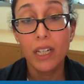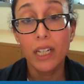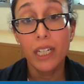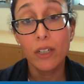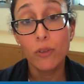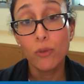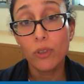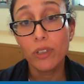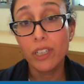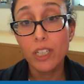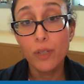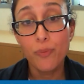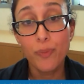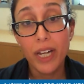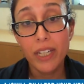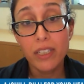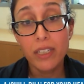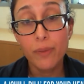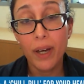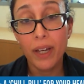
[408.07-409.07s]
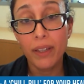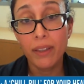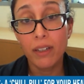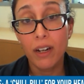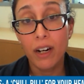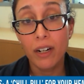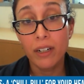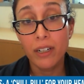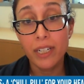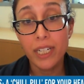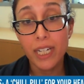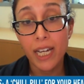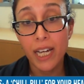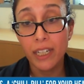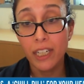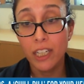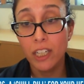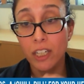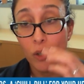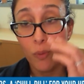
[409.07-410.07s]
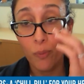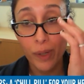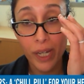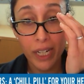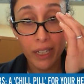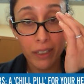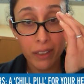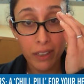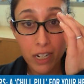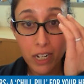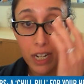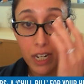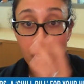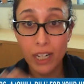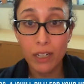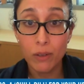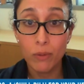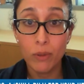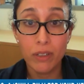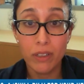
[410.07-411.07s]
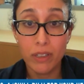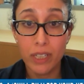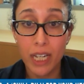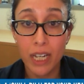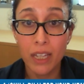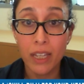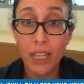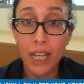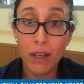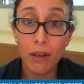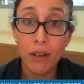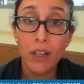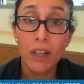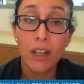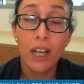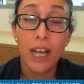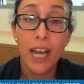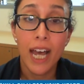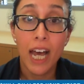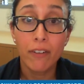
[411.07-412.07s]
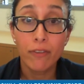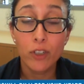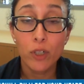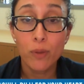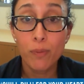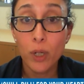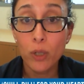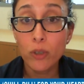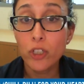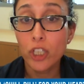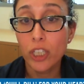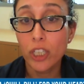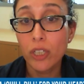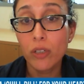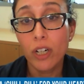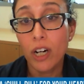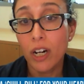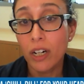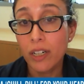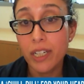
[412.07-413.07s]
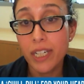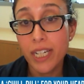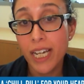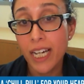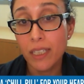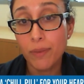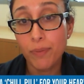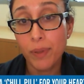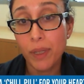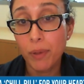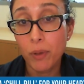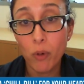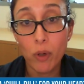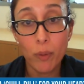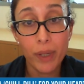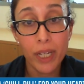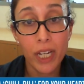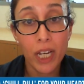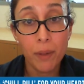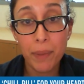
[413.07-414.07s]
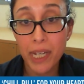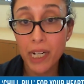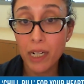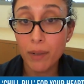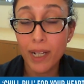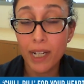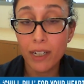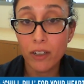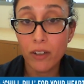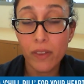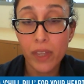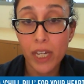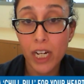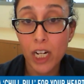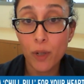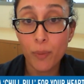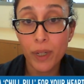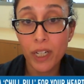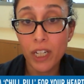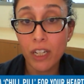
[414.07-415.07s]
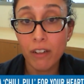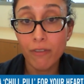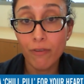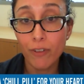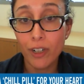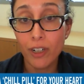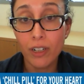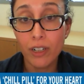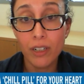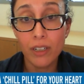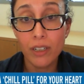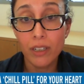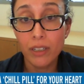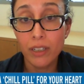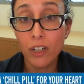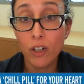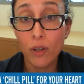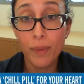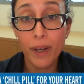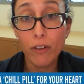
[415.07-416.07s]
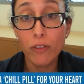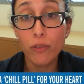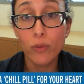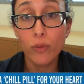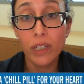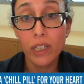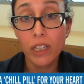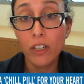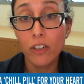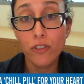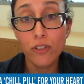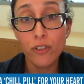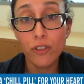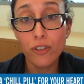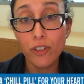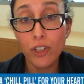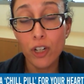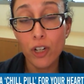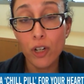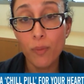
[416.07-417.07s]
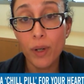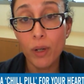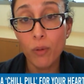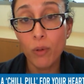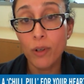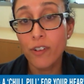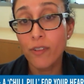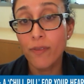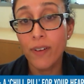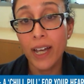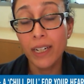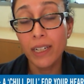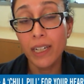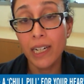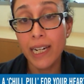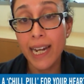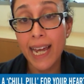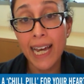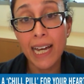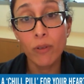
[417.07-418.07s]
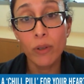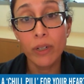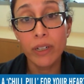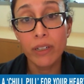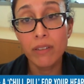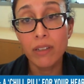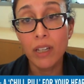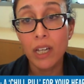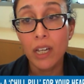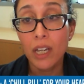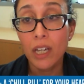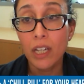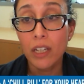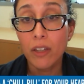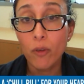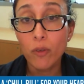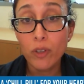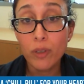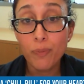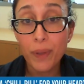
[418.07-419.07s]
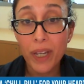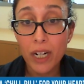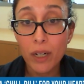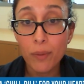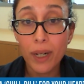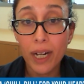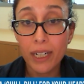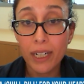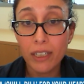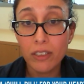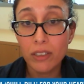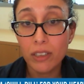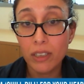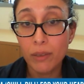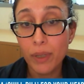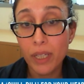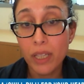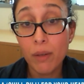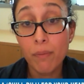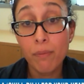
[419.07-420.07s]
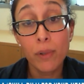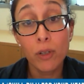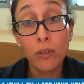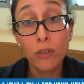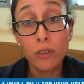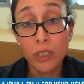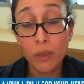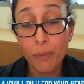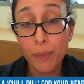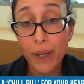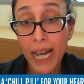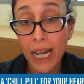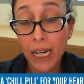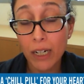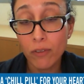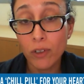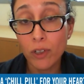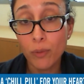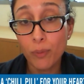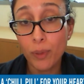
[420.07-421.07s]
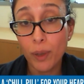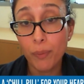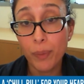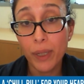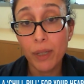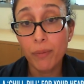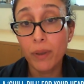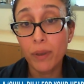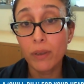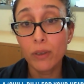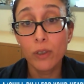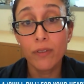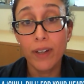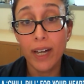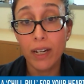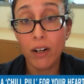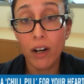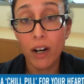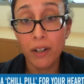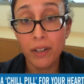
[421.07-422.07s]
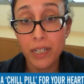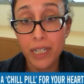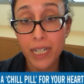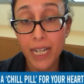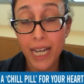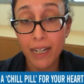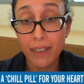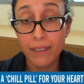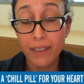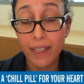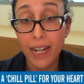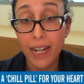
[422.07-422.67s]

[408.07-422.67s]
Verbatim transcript: It really depends upon the heart attack. You know, back in the day, I would say that after most acute heart attacks, people would be on beta blocker therapy for, you know, about three years or so. But what we're finding now is those beta blockers could be the most impactful for people who've had heart attacks that